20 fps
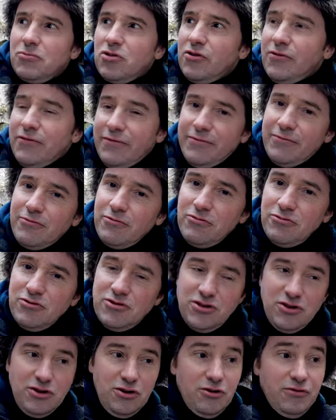the
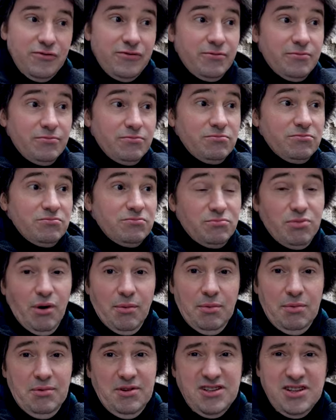fruits of
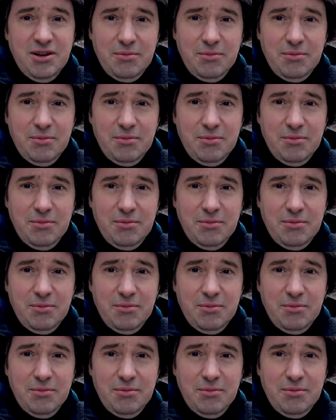probably